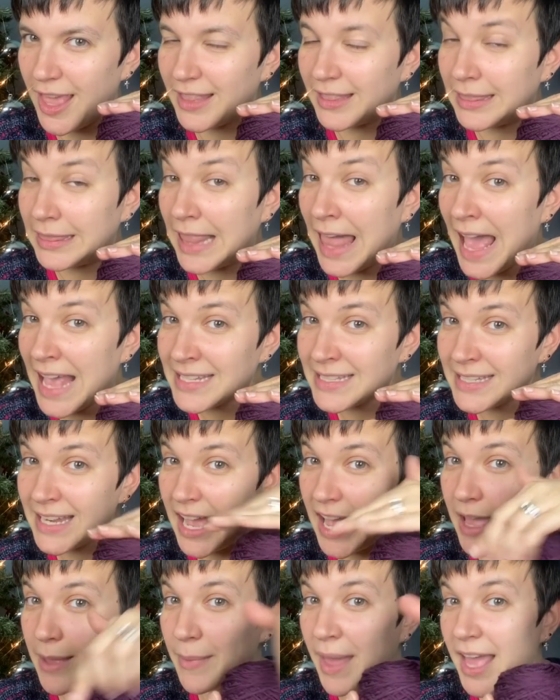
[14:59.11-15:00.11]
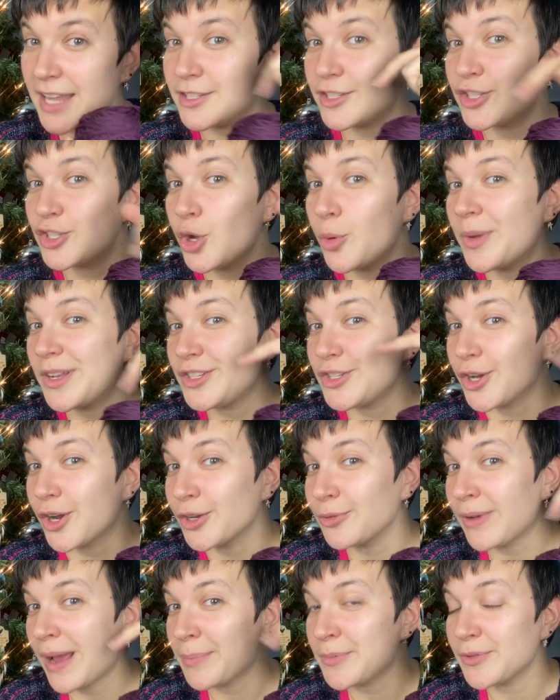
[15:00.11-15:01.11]
last time had so much
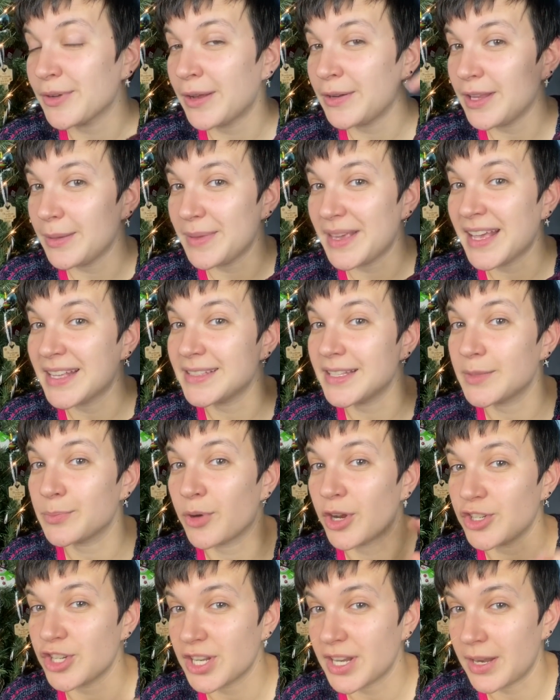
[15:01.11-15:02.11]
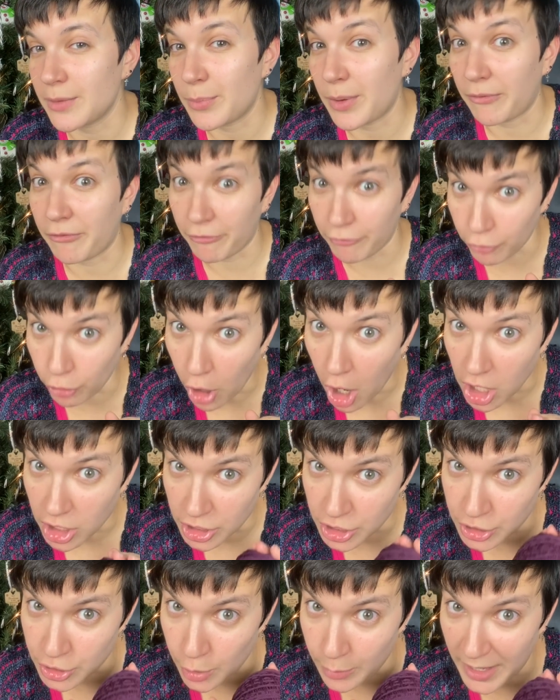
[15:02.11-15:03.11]
yarn wrapped around it because this project had been
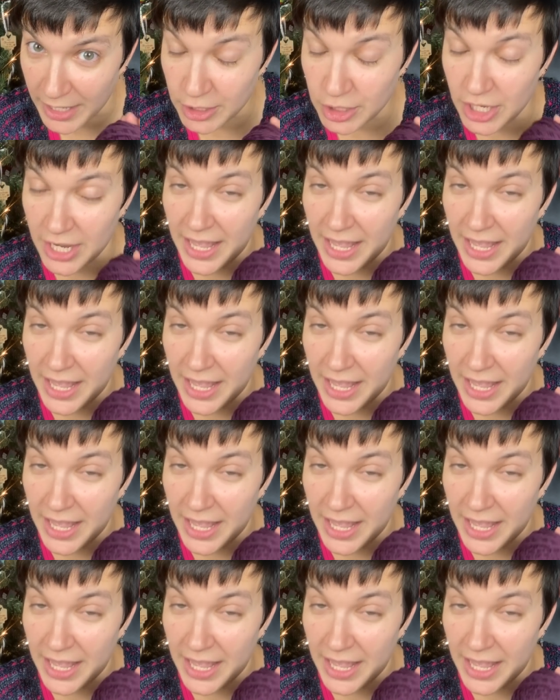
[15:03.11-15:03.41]
frogged so much.